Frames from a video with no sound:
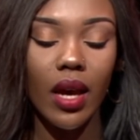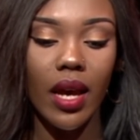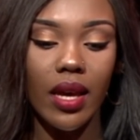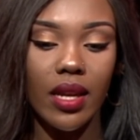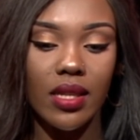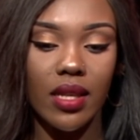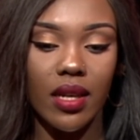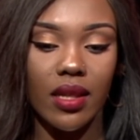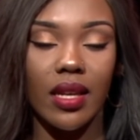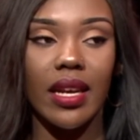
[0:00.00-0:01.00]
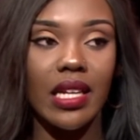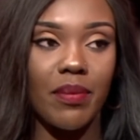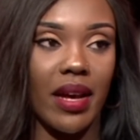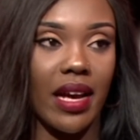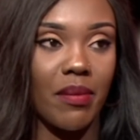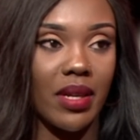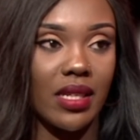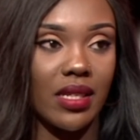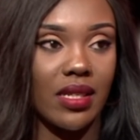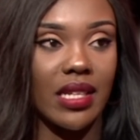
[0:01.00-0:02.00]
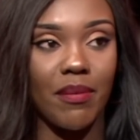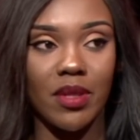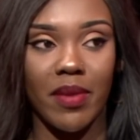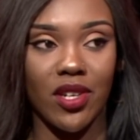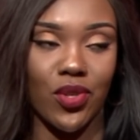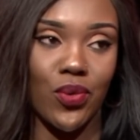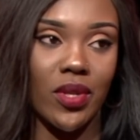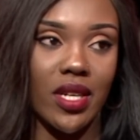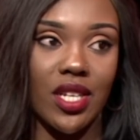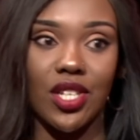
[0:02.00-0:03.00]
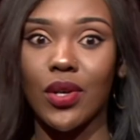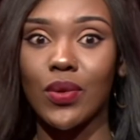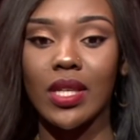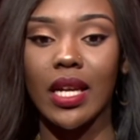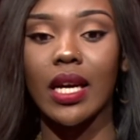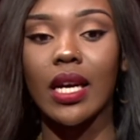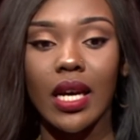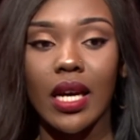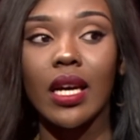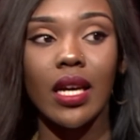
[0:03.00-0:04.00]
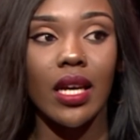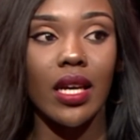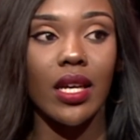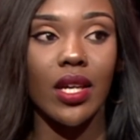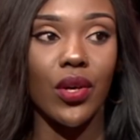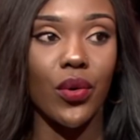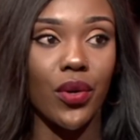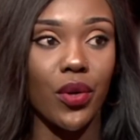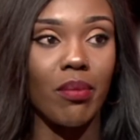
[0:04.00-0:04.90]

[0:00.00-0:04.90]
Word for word: and uh, the lady behind me tapped my shoulder, and she goes like, "You're you're